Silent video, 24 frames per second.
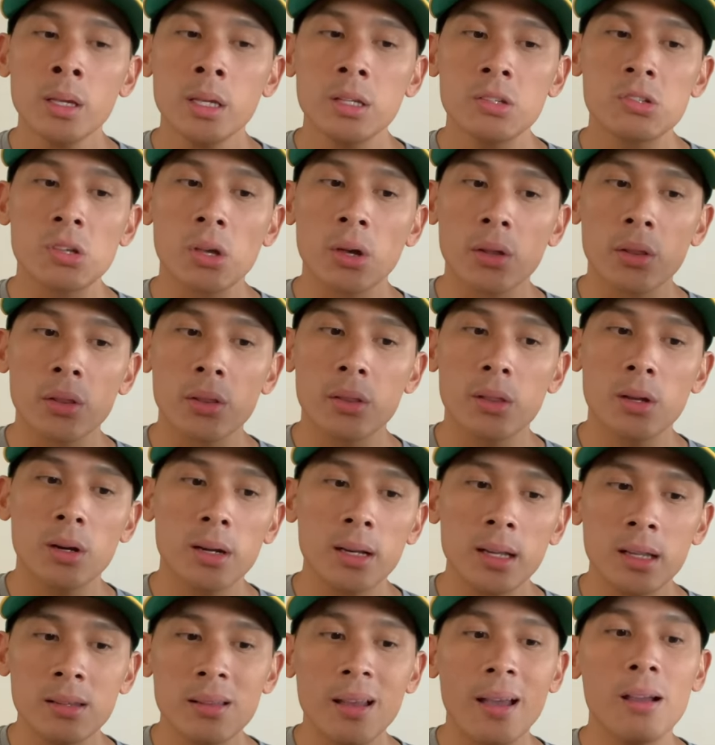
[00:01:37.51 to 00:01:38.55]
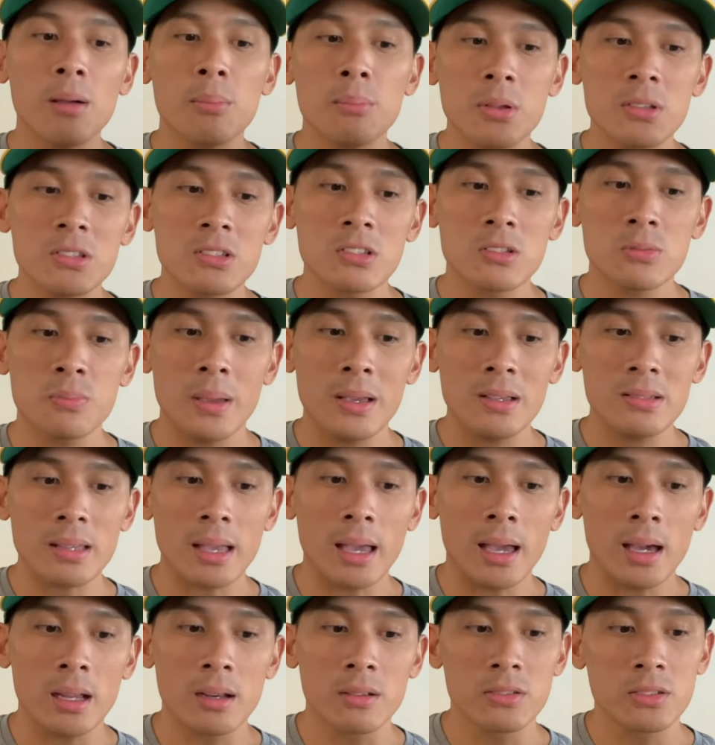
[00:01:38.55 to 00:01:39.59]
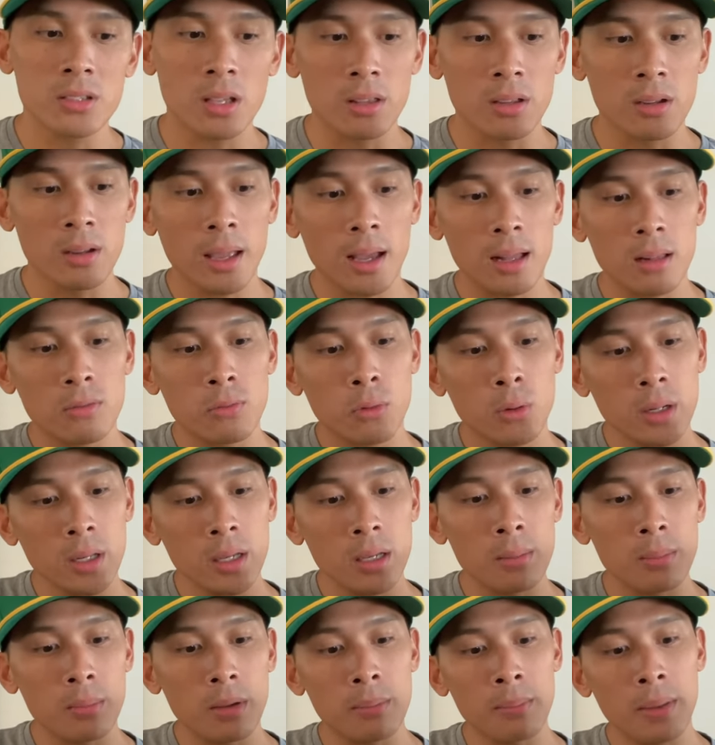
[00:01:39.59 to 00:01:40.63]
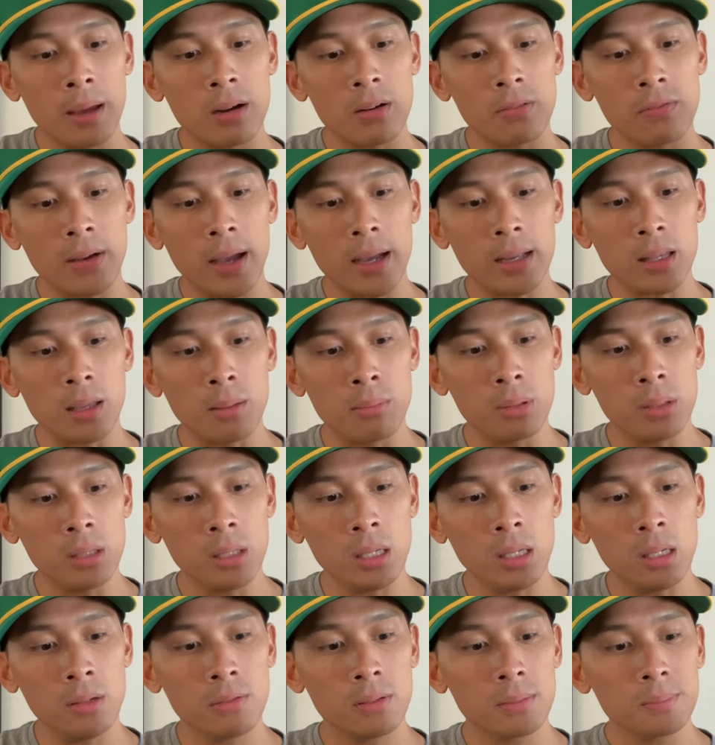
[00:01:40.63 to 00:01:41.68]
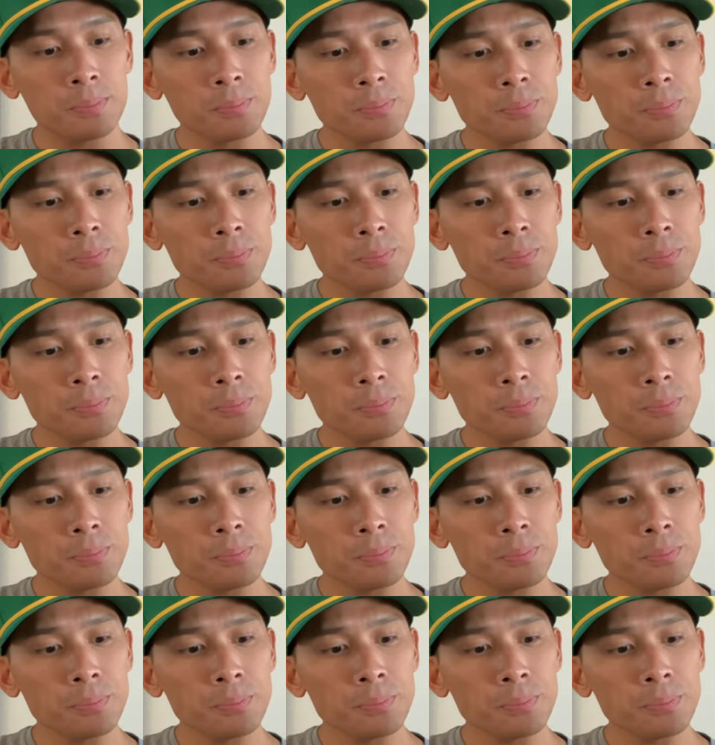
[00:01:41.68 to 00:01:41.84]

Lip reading: So they're an entire business based out of Southern California. As a matter of fact, I believe